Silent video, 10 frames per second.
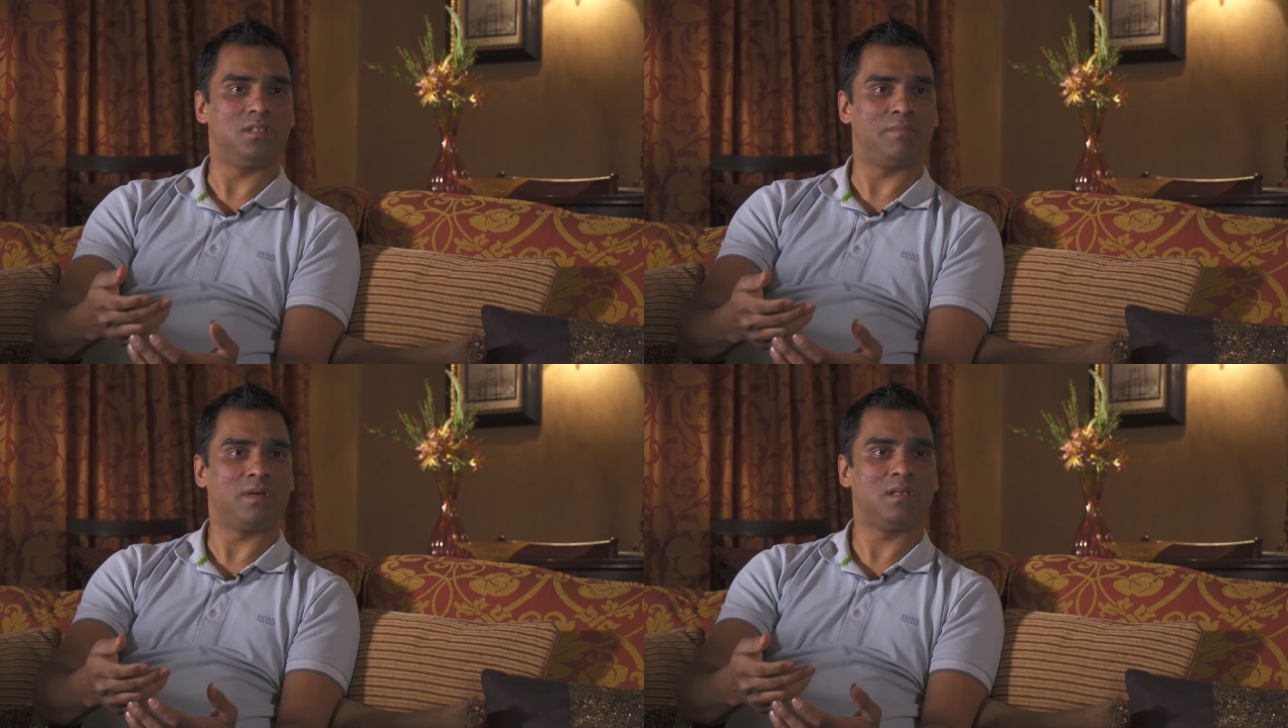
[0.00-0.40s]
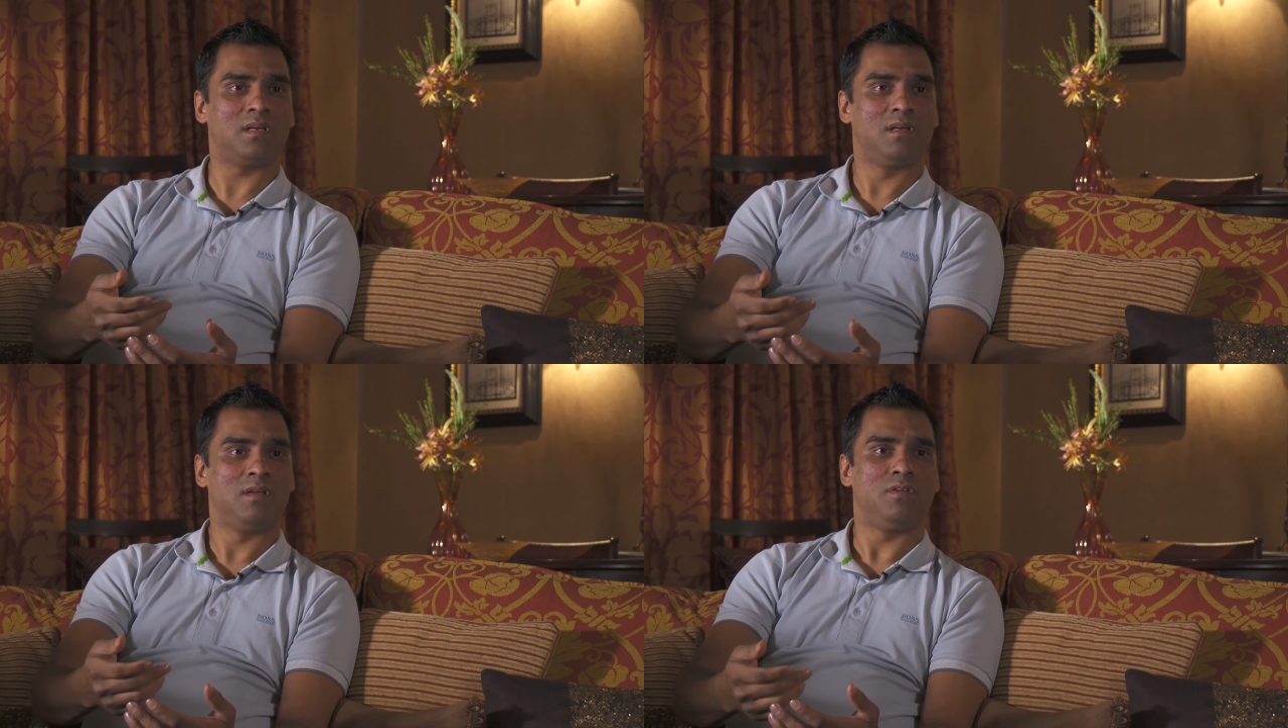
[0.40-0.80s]
your body.
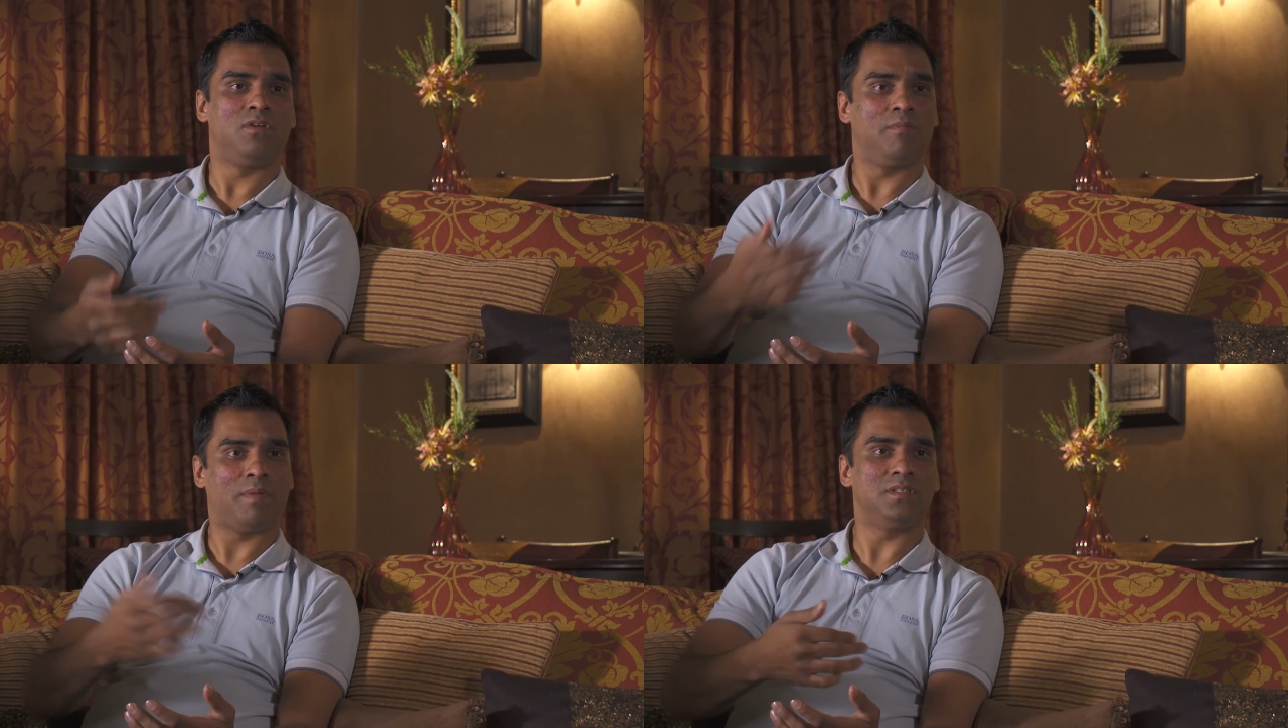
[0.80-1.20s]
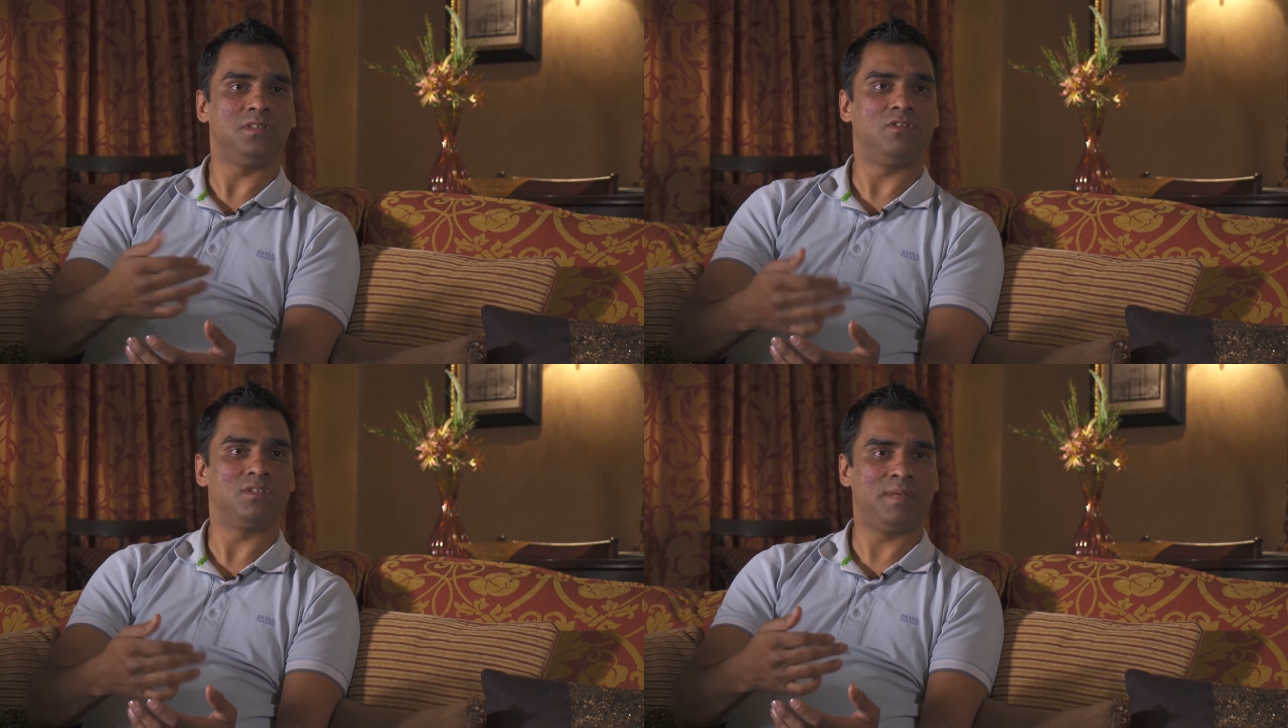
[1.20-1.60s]
Your body
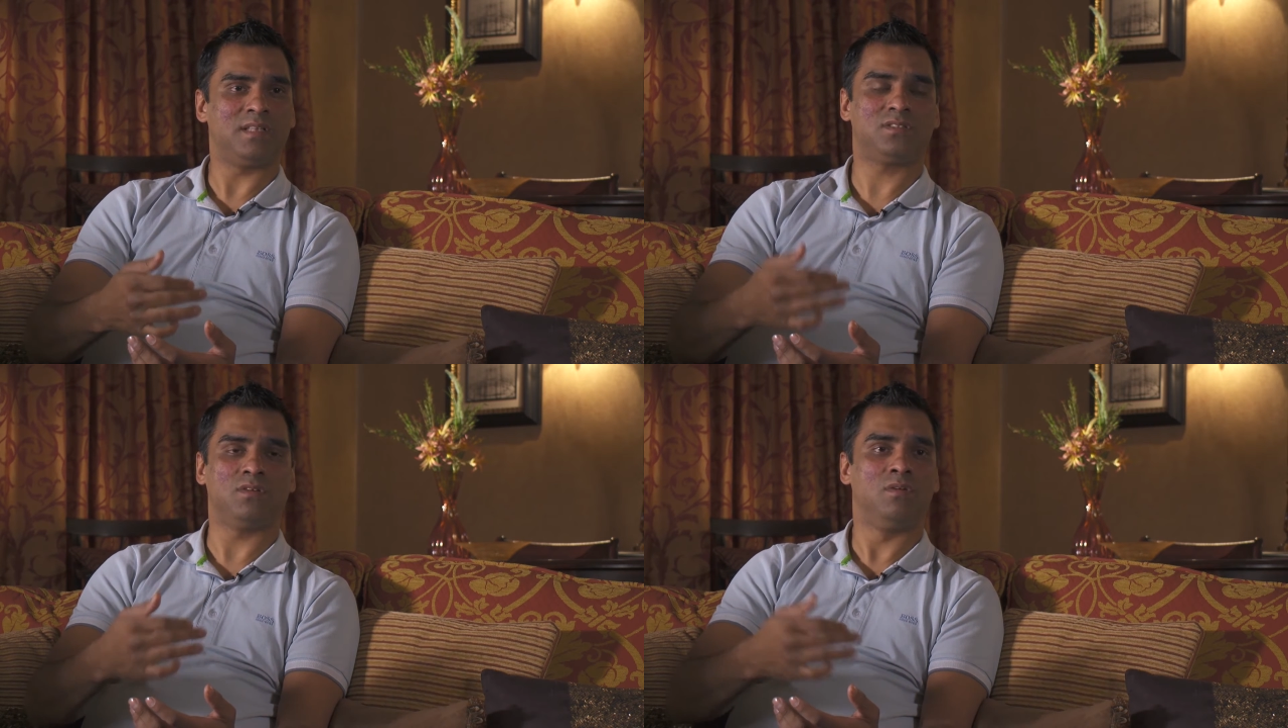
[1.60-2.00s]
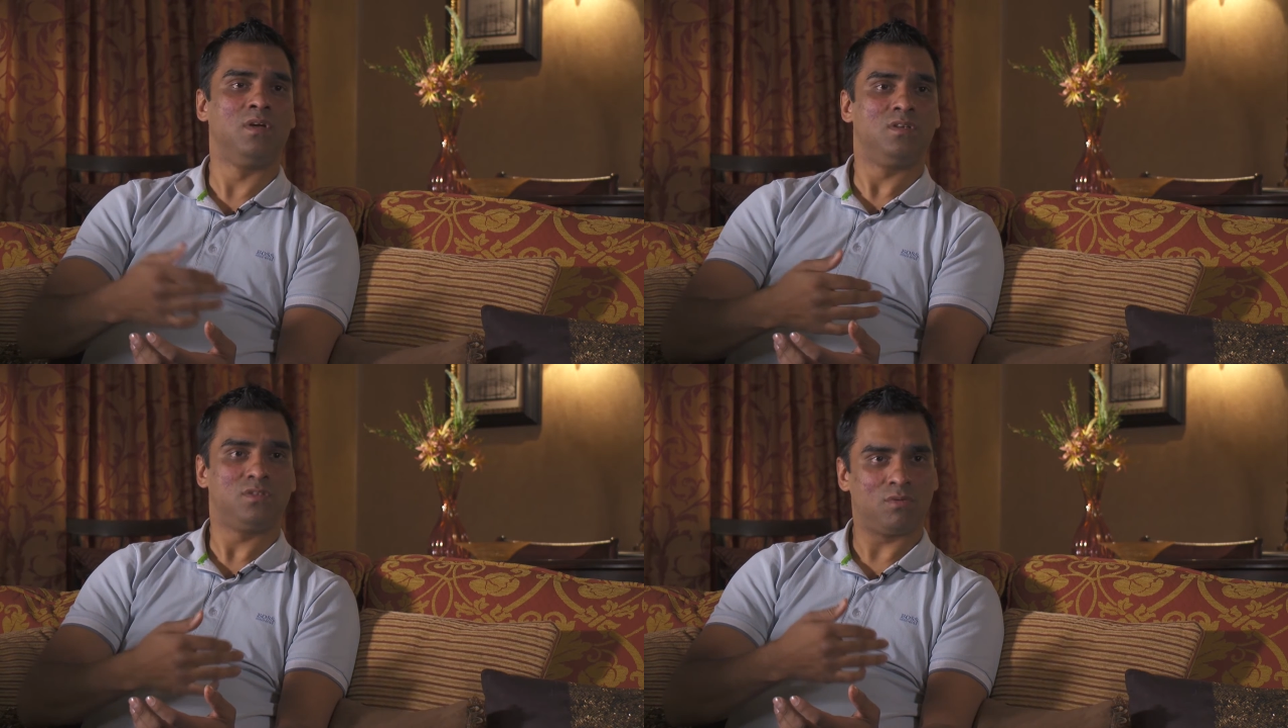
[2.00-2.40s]
knows best, so
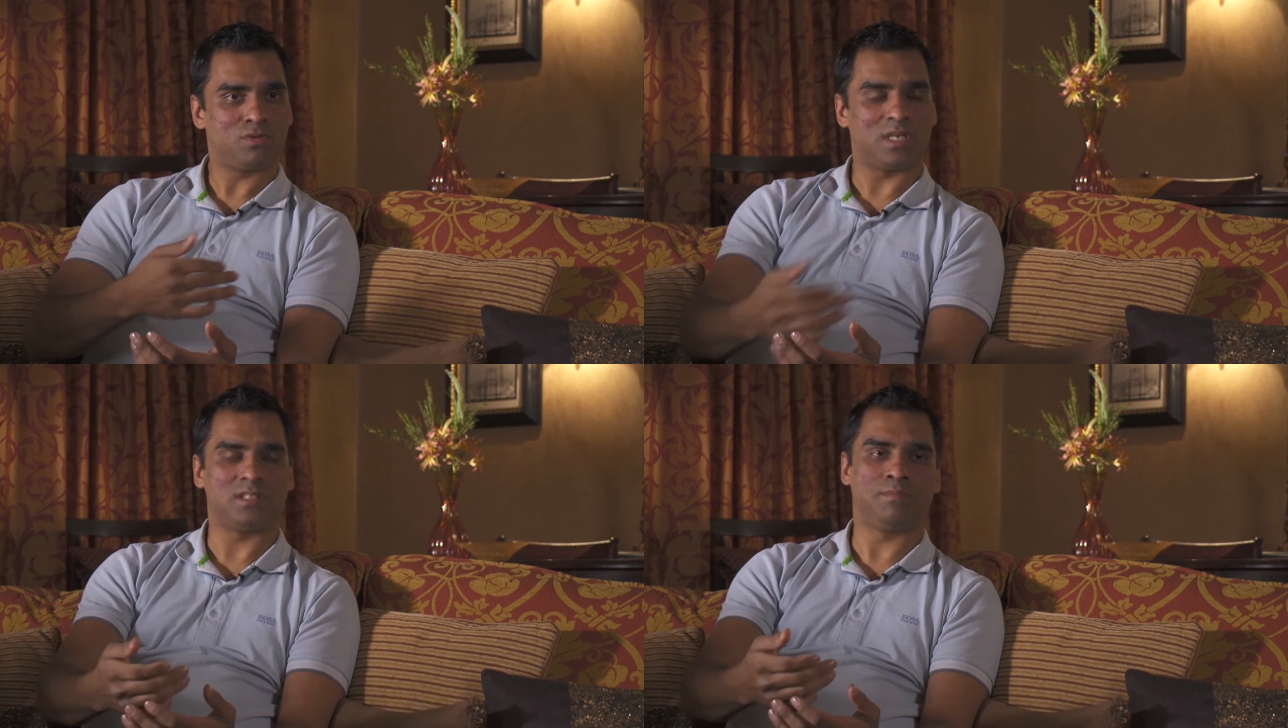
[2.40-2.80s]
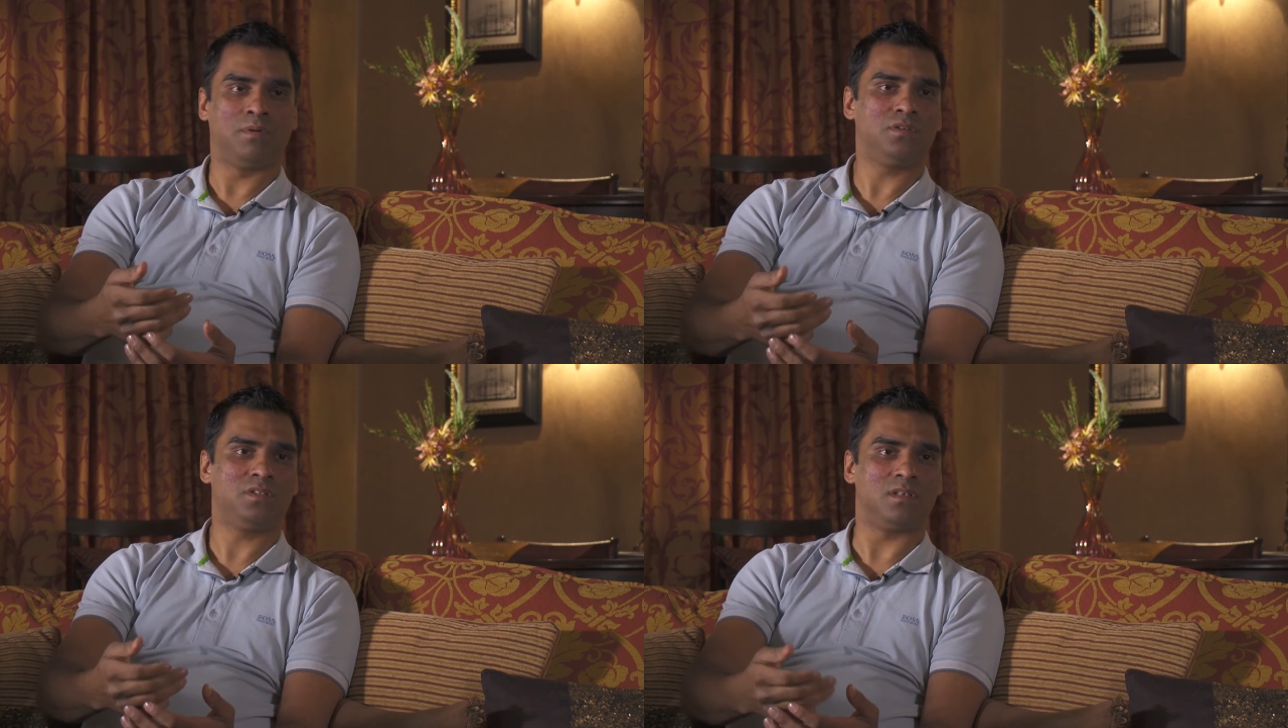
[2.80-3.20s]
don't try to
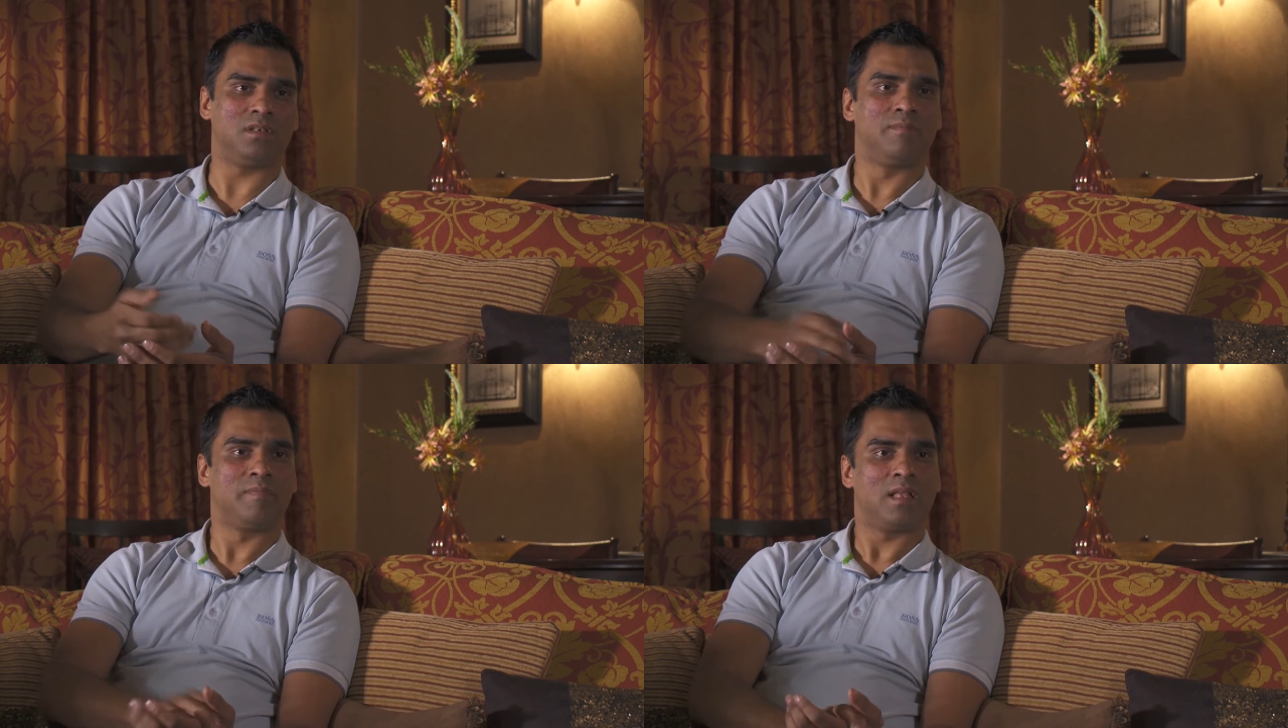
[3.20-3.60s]
push it.